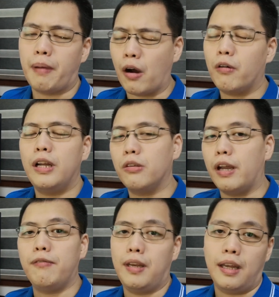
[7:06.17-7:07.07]
according to
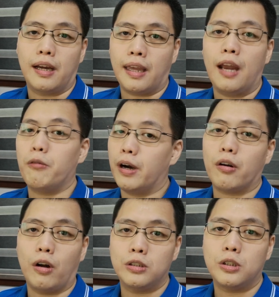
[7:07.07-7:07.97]
NVIDIA, can
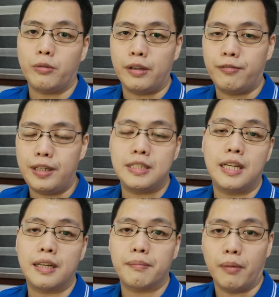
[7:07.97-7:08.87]
work also with
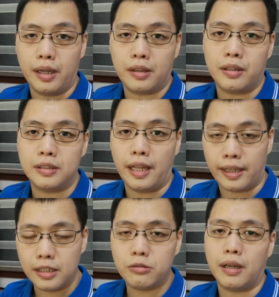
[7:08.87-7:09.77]
FreeSync monitors
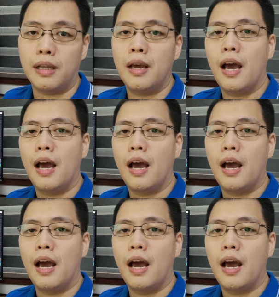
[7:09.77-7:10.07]
like this one.